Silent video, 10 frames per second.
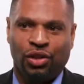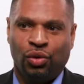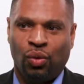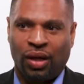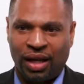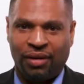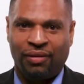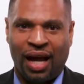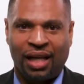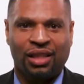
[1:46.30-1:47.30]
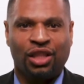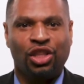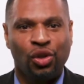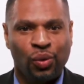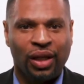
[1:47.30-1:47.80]
you live as a
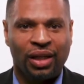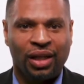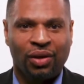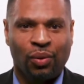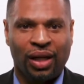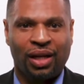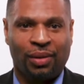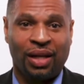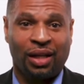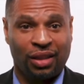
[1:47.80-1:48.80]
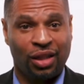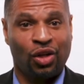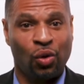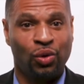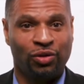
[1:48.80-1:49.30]
unit when it come down to the
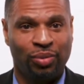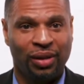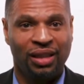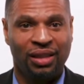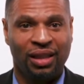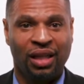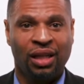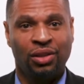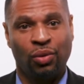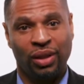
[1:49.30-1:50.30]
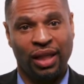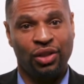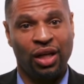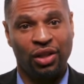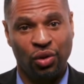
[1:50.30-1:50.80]
culture of policing. So what they
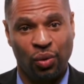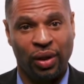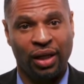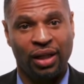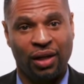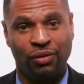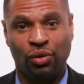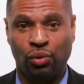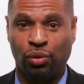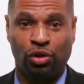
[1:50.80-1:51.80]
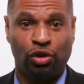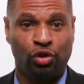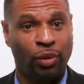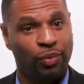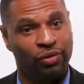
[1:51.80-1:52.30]
try to do in undercover school,
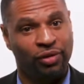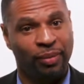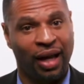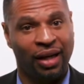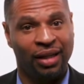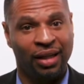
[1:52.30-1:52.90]
strip you from that.